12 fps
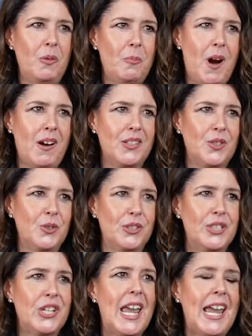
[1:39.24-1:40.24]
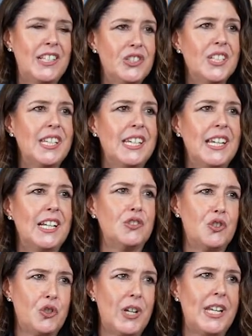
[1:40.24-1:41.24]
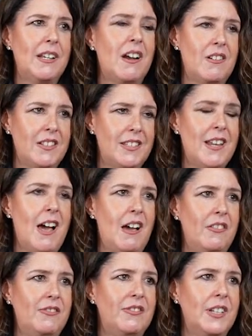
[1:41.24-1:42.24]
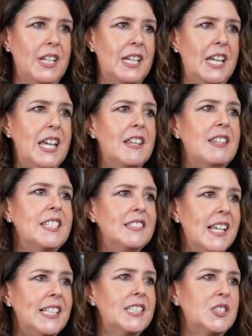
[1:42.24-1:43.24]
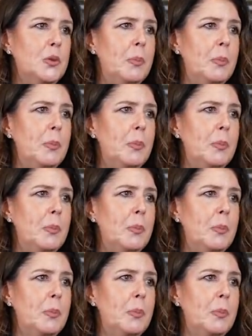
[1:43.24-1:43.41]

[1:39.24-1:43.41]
embarked on to educate and train our staff. This led us to